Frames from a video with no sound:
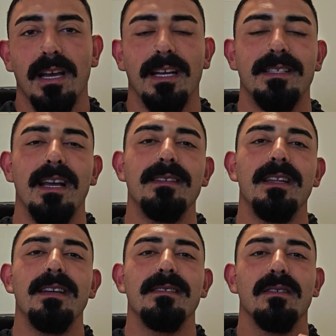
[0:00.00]

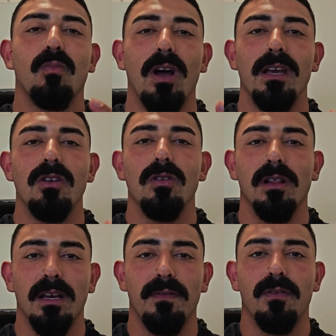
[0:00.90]
Intensity is the weight you
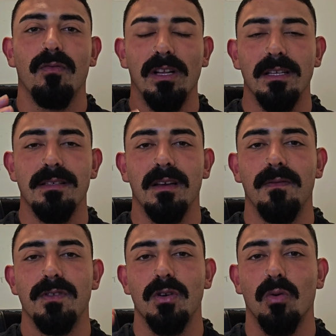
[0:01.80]
lift
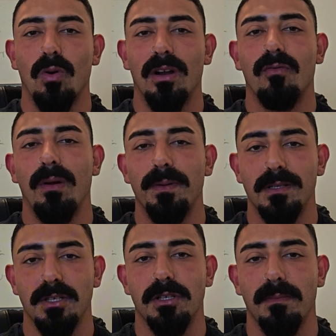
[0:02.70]
relative to your 1
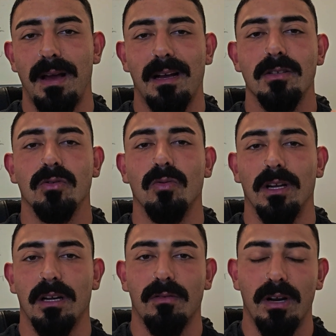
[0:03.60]
repetition max or
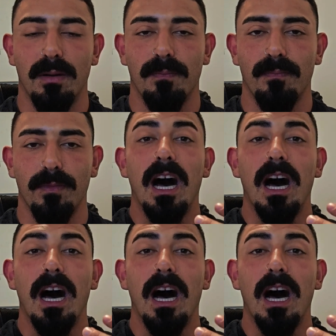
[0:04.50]
1 RM.